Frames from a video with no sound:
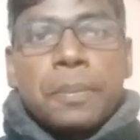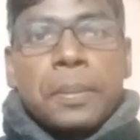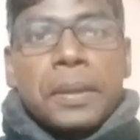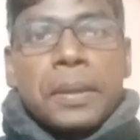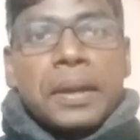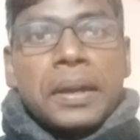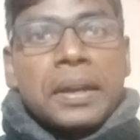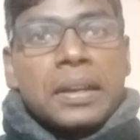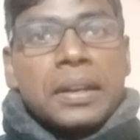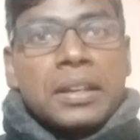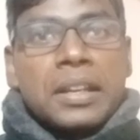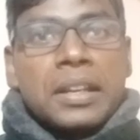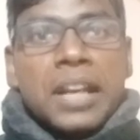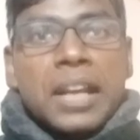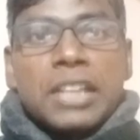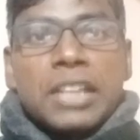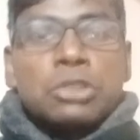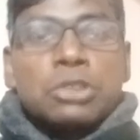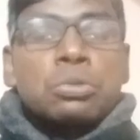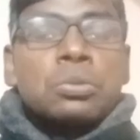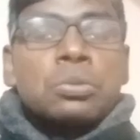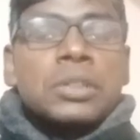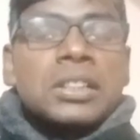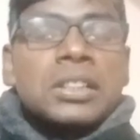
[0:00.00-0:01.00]
and
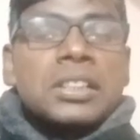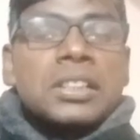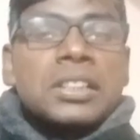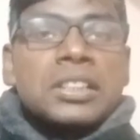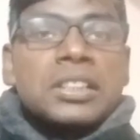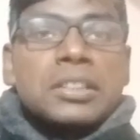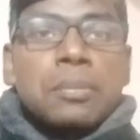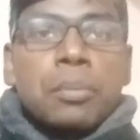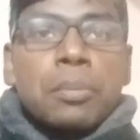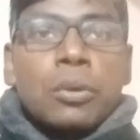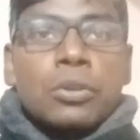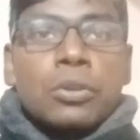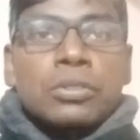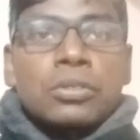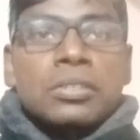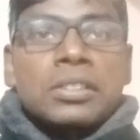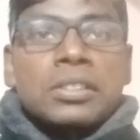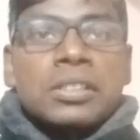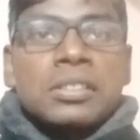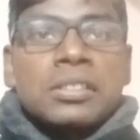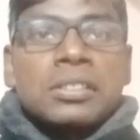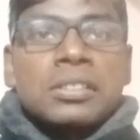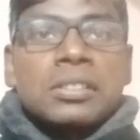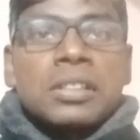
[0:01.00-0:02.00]
gradually in the
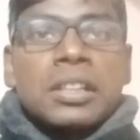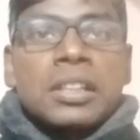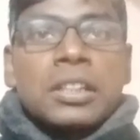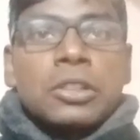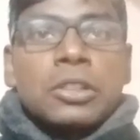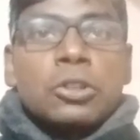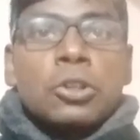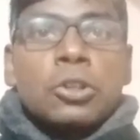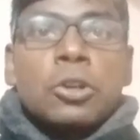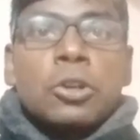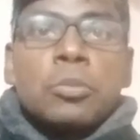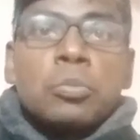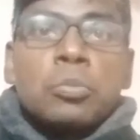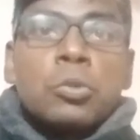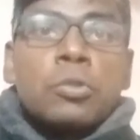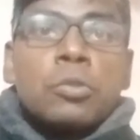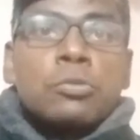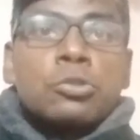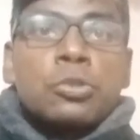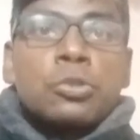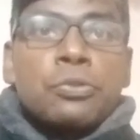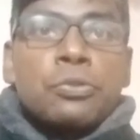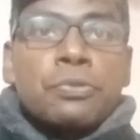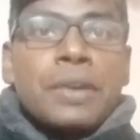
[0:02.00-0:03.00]
process,
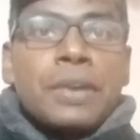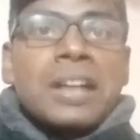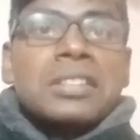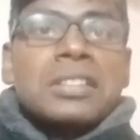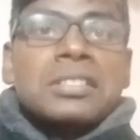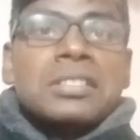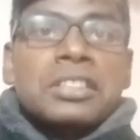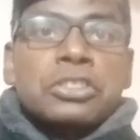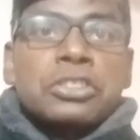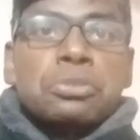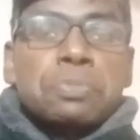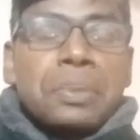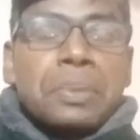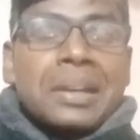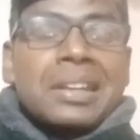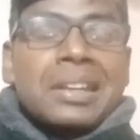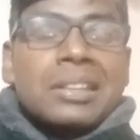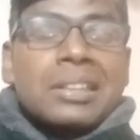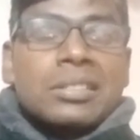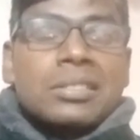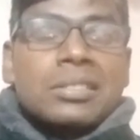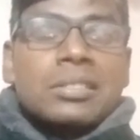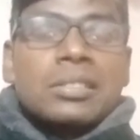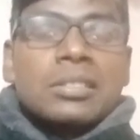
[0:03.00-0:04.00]
move to faster
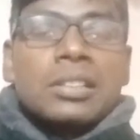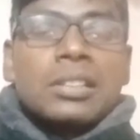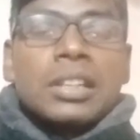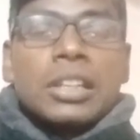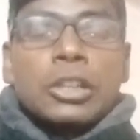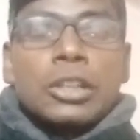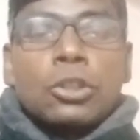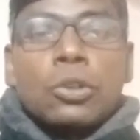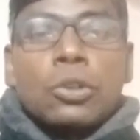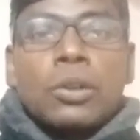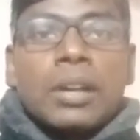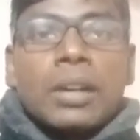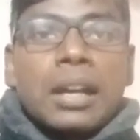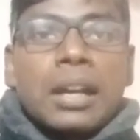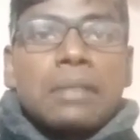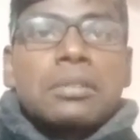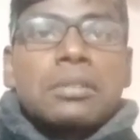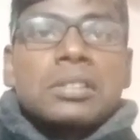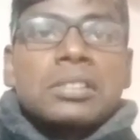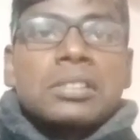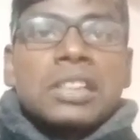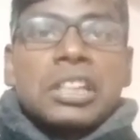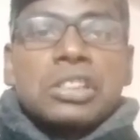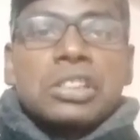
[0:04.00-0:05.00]
paced,
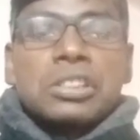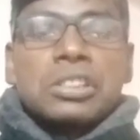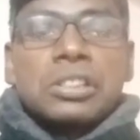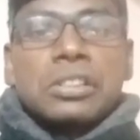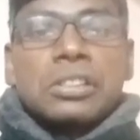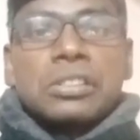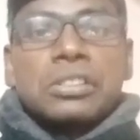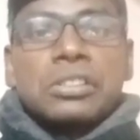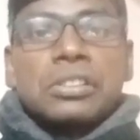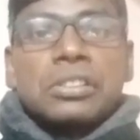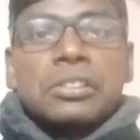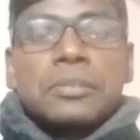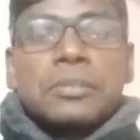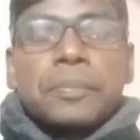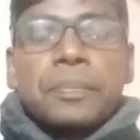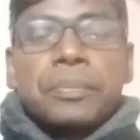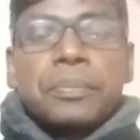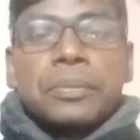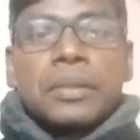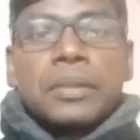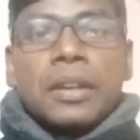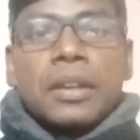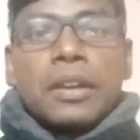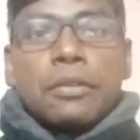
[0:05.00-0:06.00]
conversations.
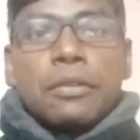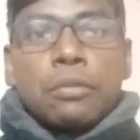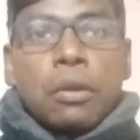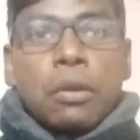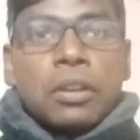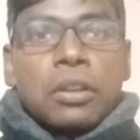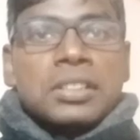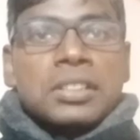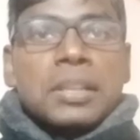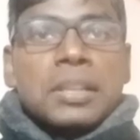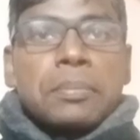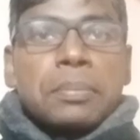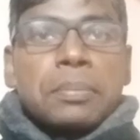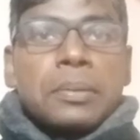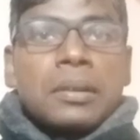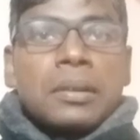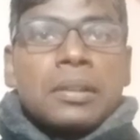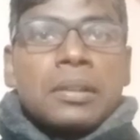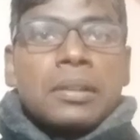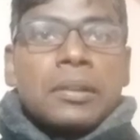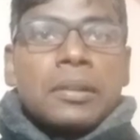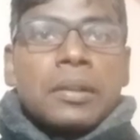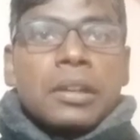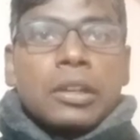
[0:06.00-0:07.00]
For
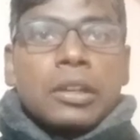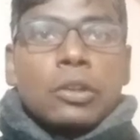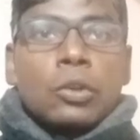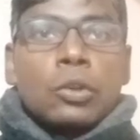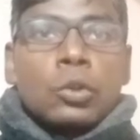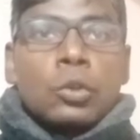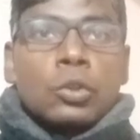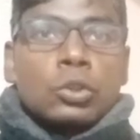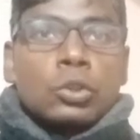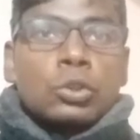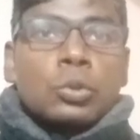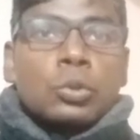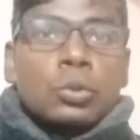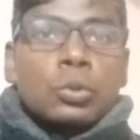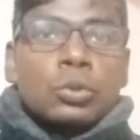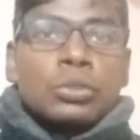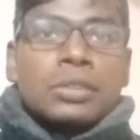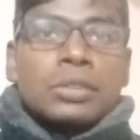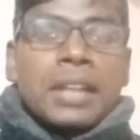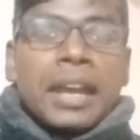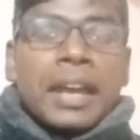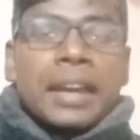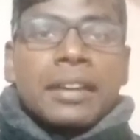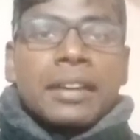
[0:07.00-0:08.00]
example,
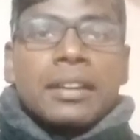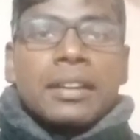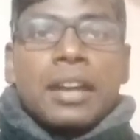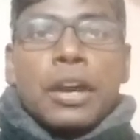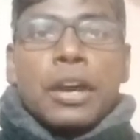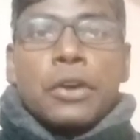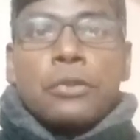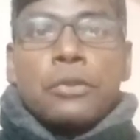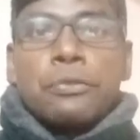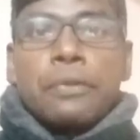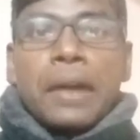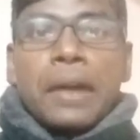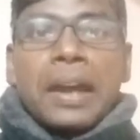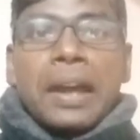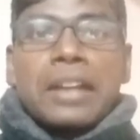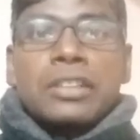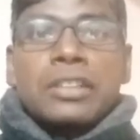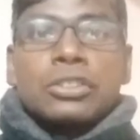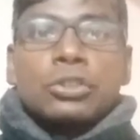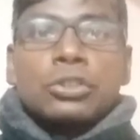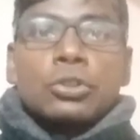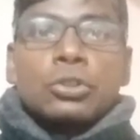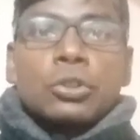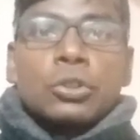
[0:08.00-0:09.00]
shows like
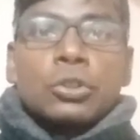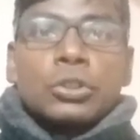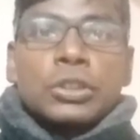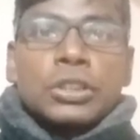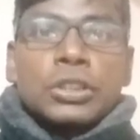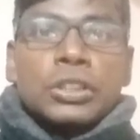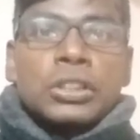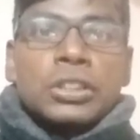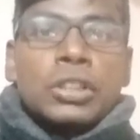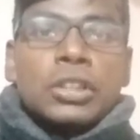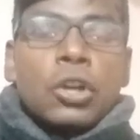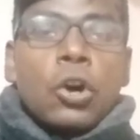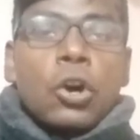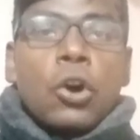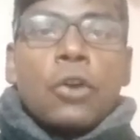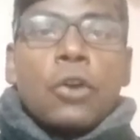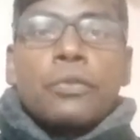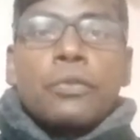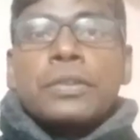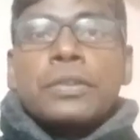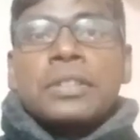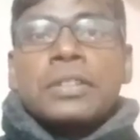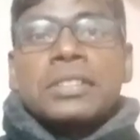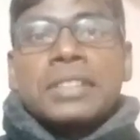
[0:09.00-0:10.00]
Friends or The
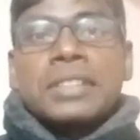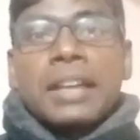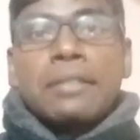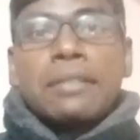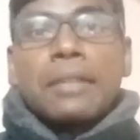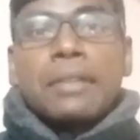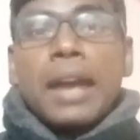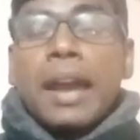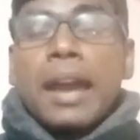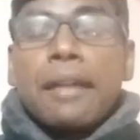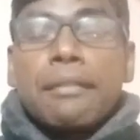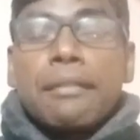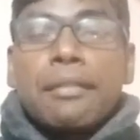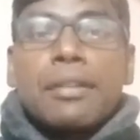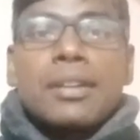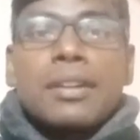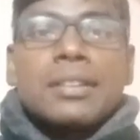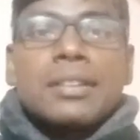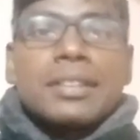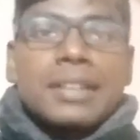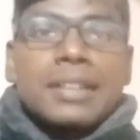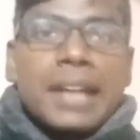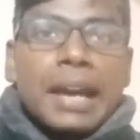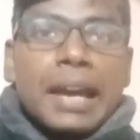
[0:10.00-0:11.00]
Office have
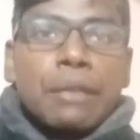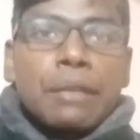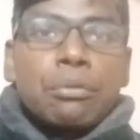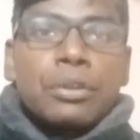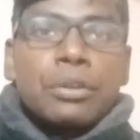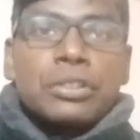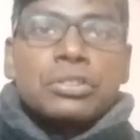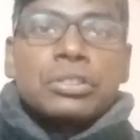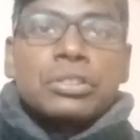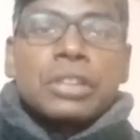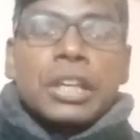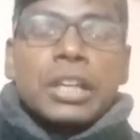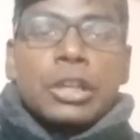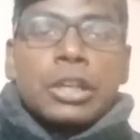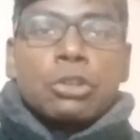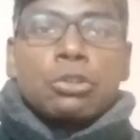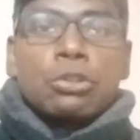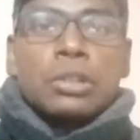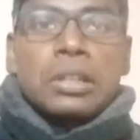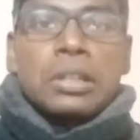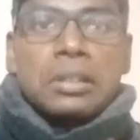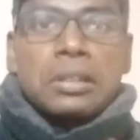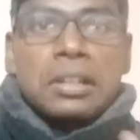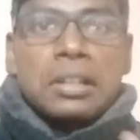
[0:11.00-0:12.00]
everyday language you
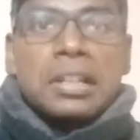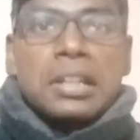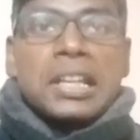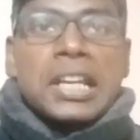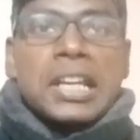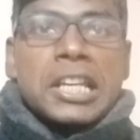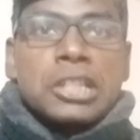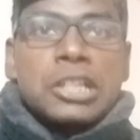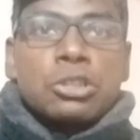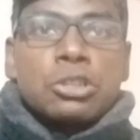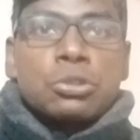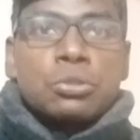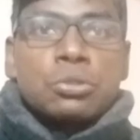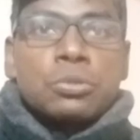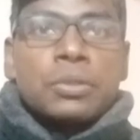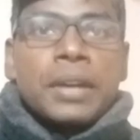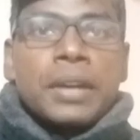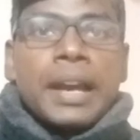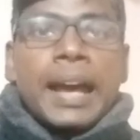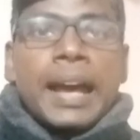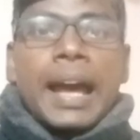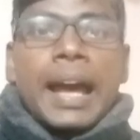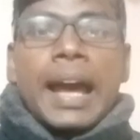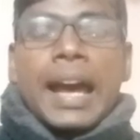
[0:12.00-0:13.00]
can relate to
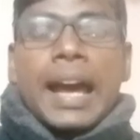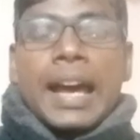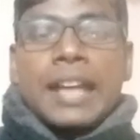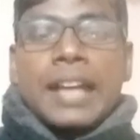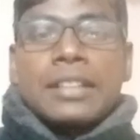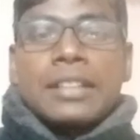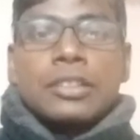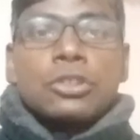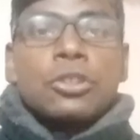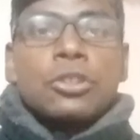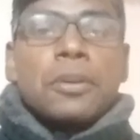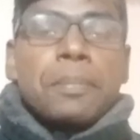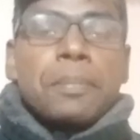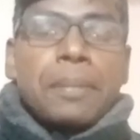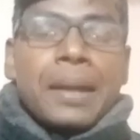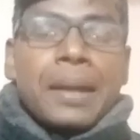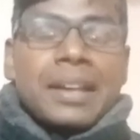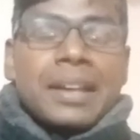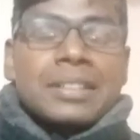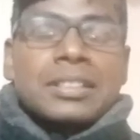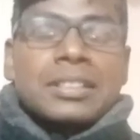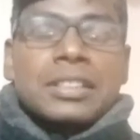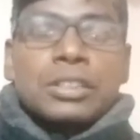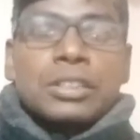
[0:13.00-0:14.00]
and
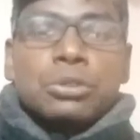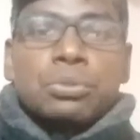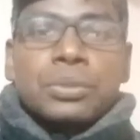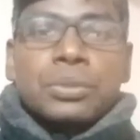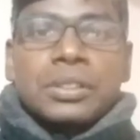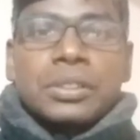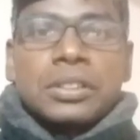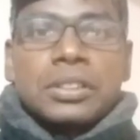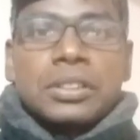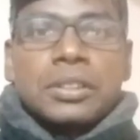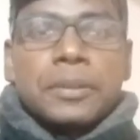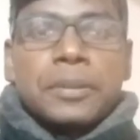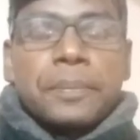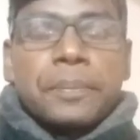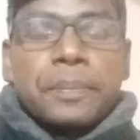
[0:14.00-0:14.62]
practice with.